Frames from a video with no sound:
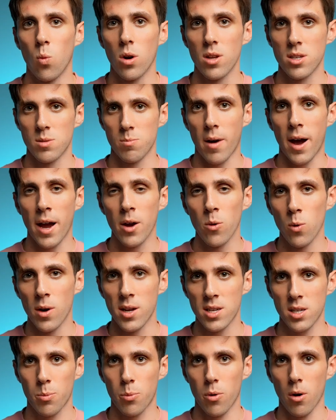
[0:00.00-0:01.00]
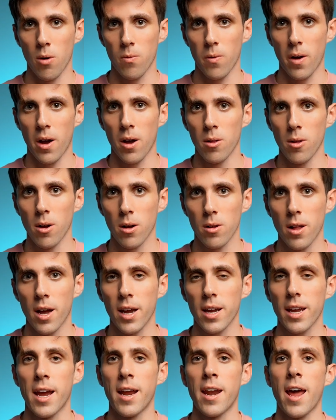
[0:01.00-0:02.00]
does my risk profile look
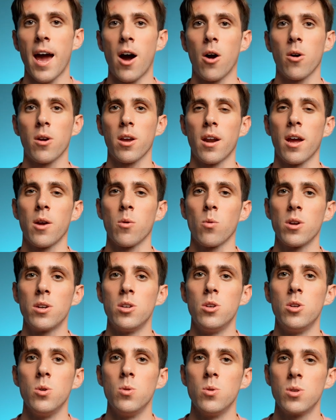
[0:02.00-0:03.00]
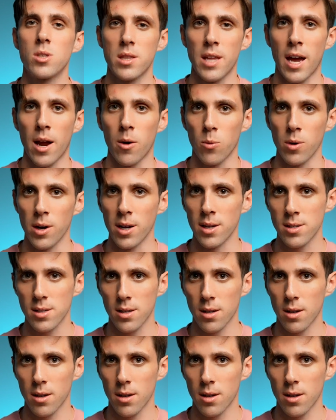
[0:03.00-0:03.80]
like and how can I reduce that risk?